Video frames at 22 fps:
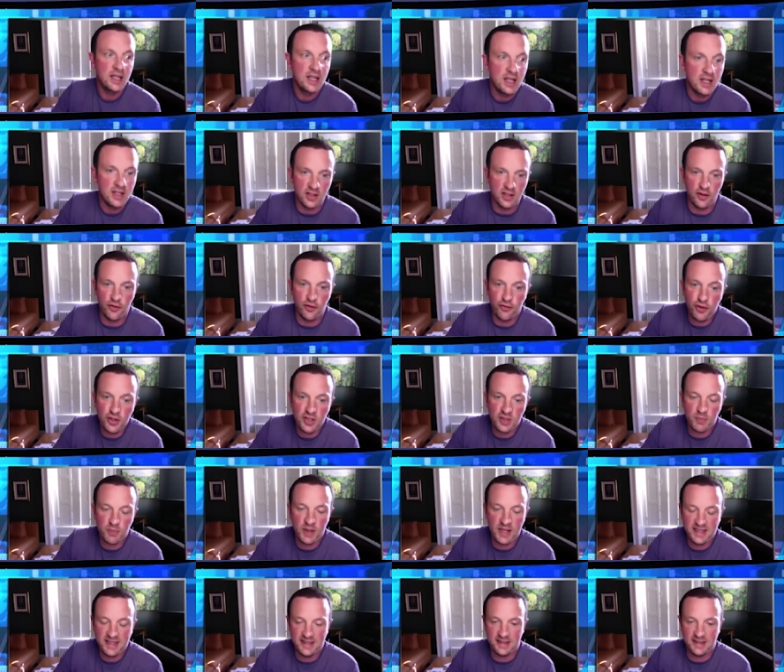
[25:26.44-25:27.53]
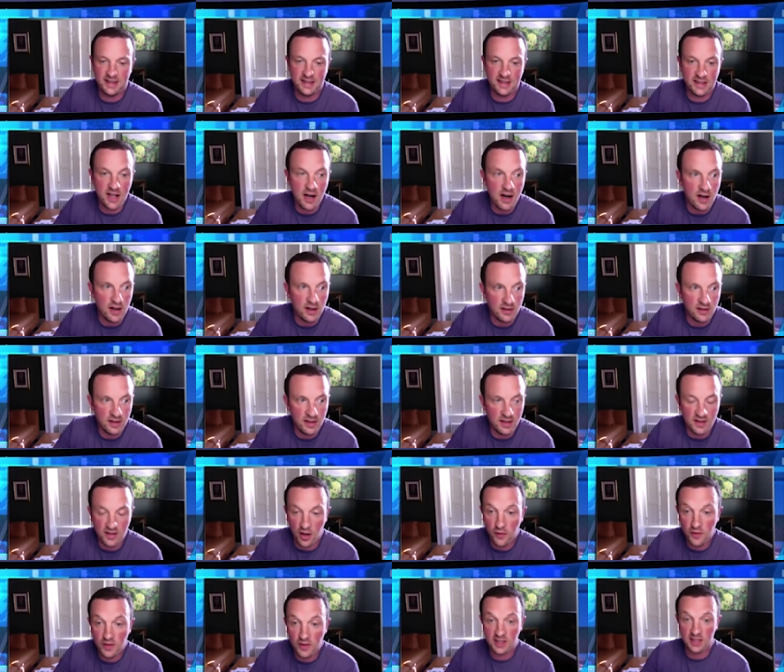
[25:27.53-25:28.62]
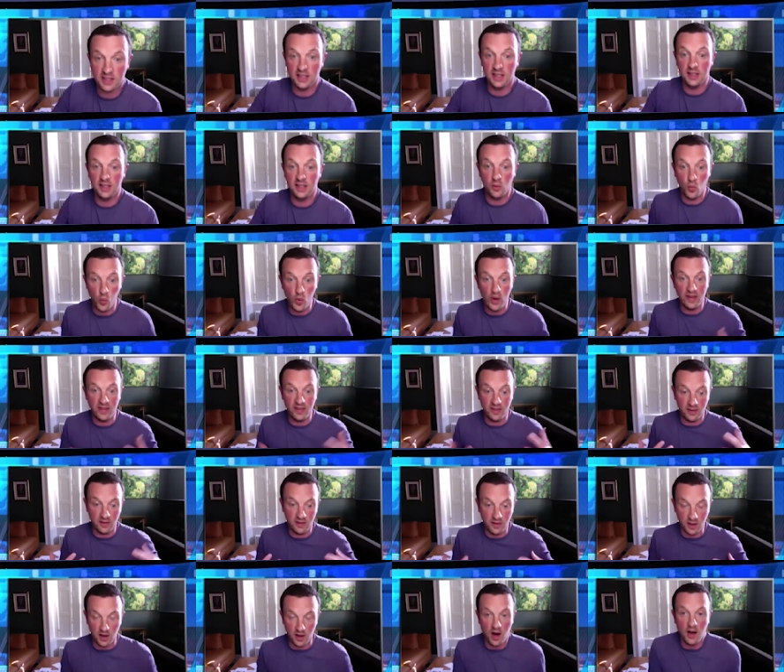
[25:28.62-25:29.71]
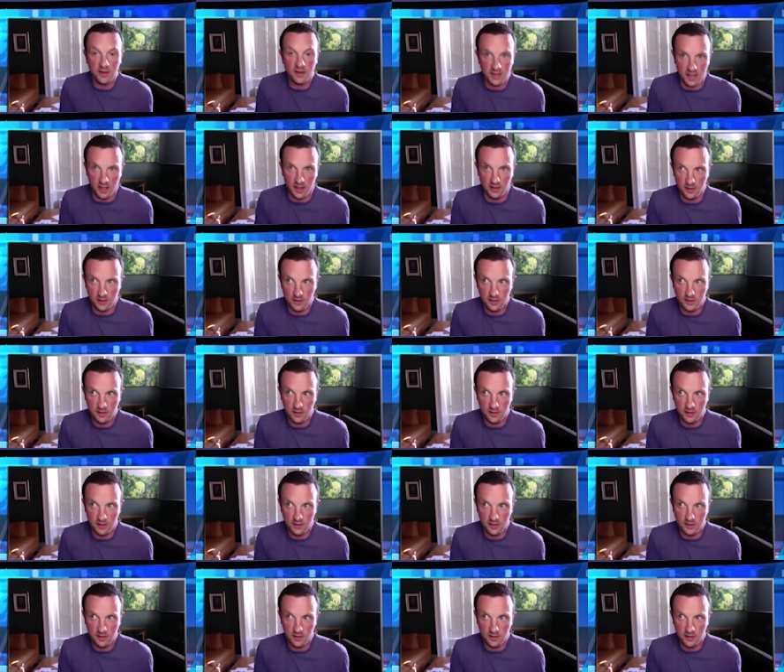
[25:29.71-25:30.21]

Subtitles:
So the first place to start is obviously with the content.